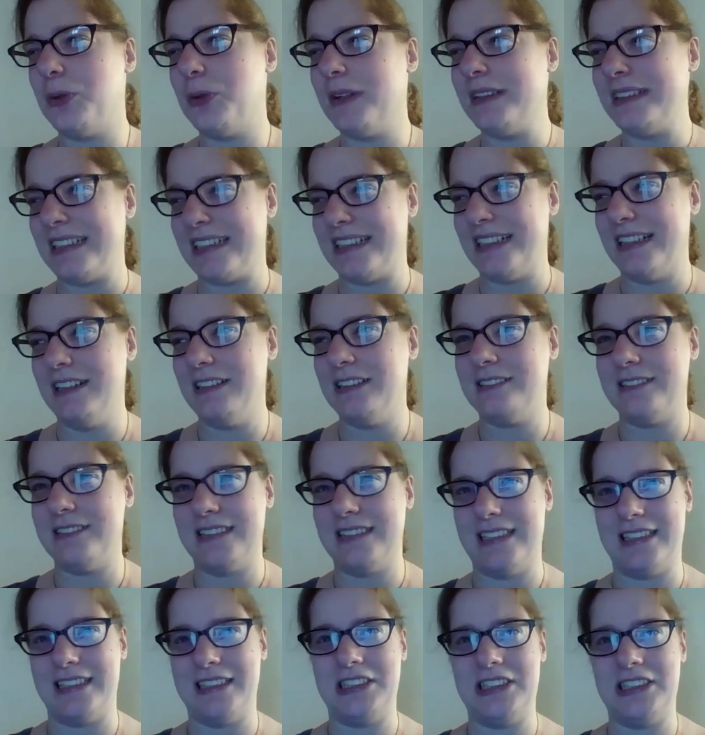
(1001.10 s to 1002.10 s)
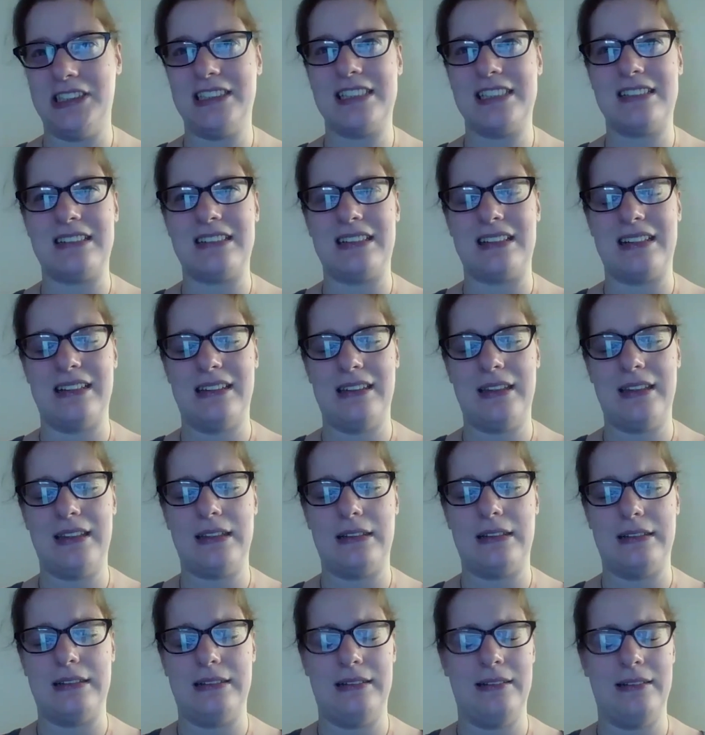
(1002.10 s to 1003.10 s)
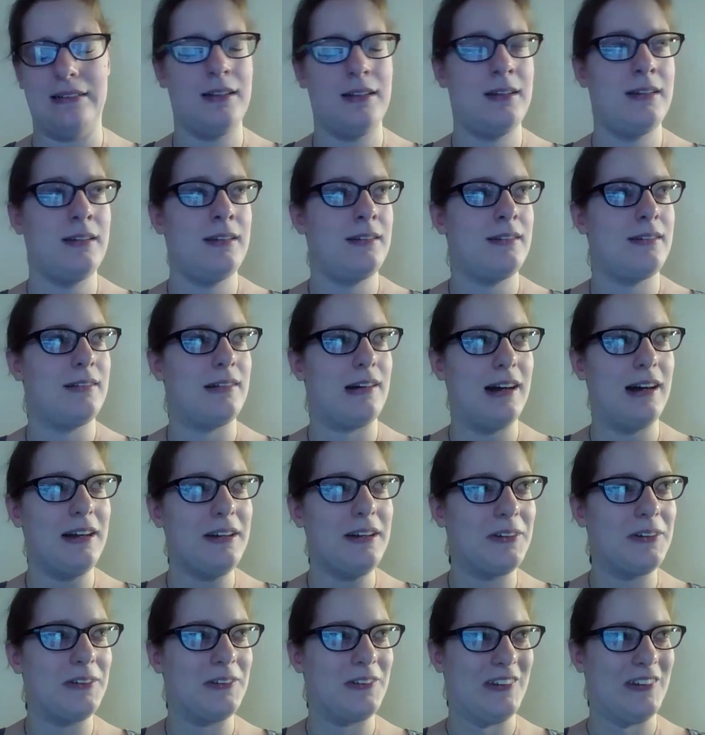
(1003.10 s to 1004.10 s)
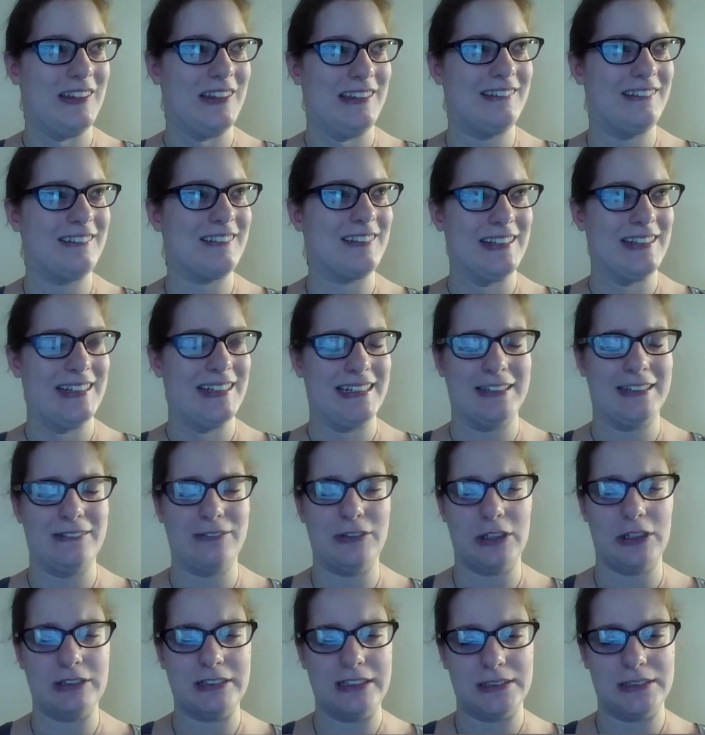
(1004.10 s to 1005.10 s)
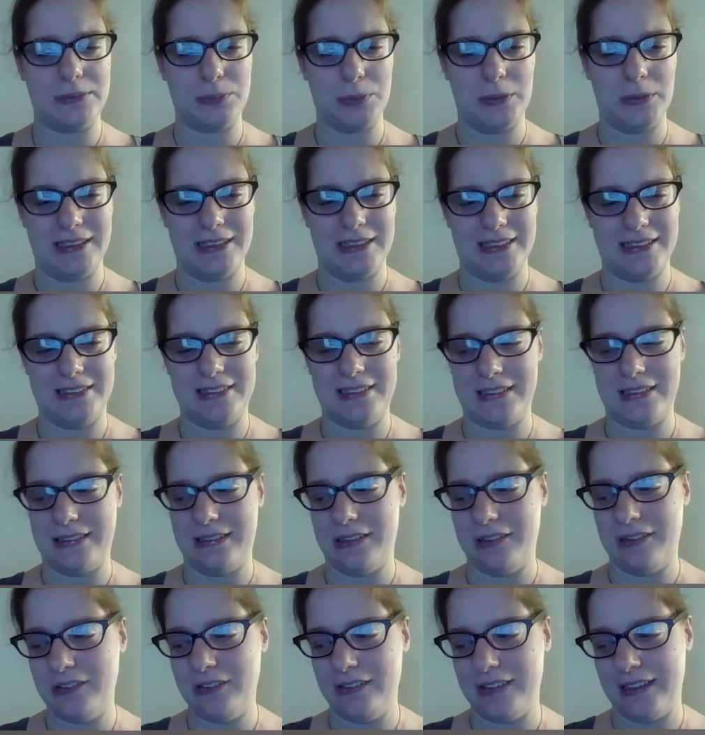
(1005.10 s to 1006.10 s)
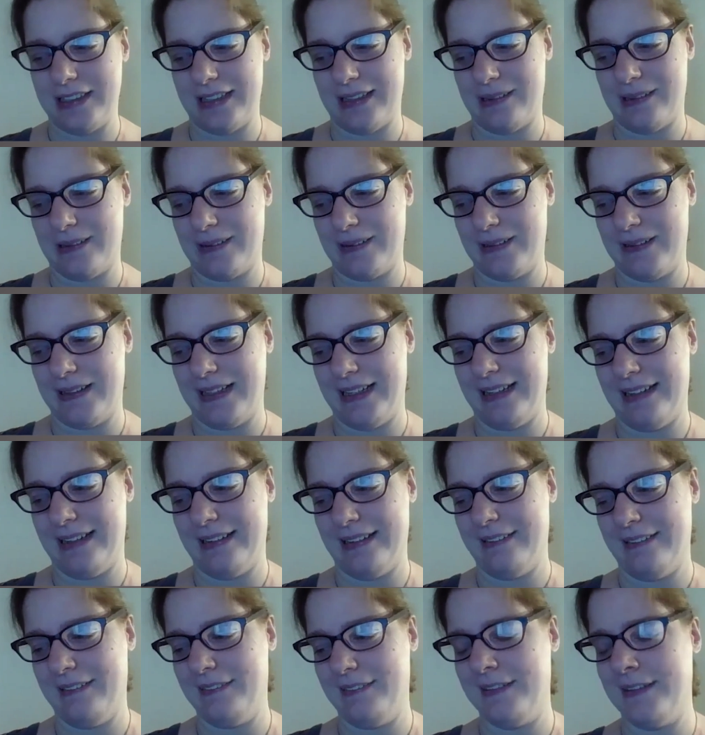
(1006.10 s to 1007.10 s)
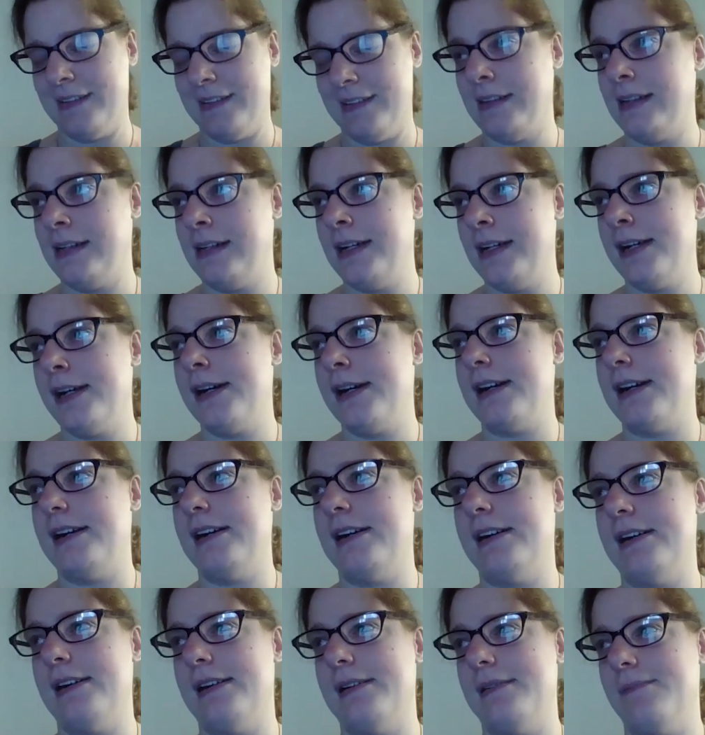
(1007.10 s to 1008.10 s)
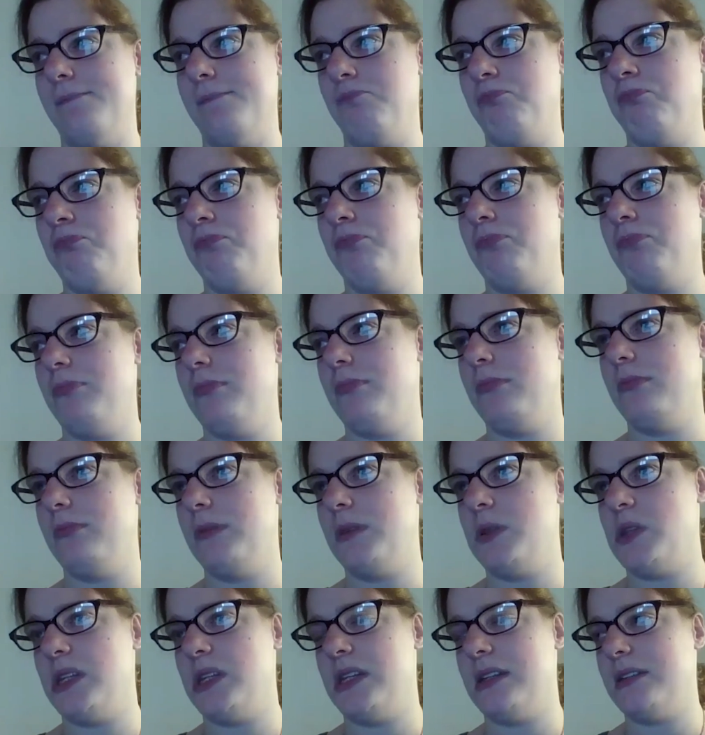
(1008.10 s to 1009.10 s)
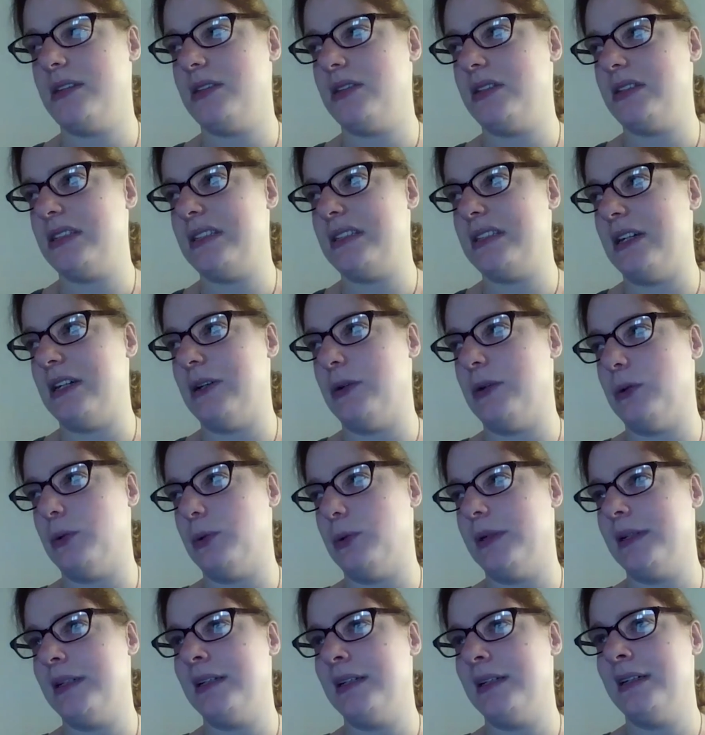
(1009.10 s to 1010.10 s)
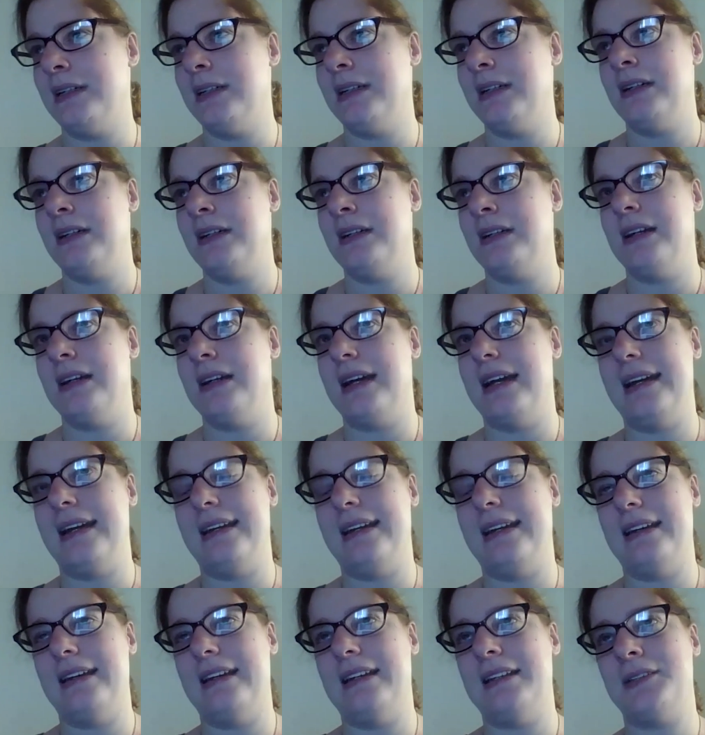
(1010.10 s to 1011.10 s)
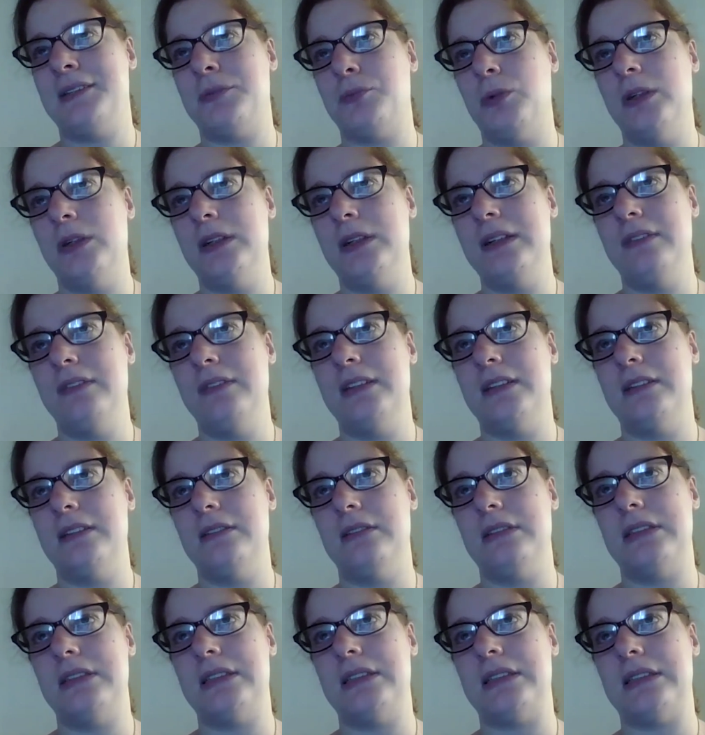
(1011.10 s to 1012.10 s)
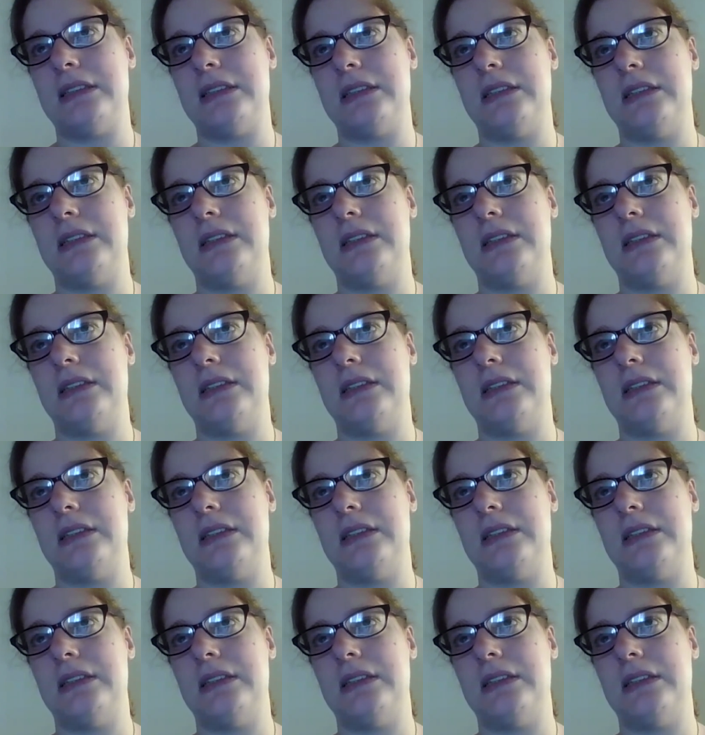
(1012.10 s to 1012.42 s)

want to go and i just i thought Ireland. Like I've always wanted to go there. And um, so it, it's one of those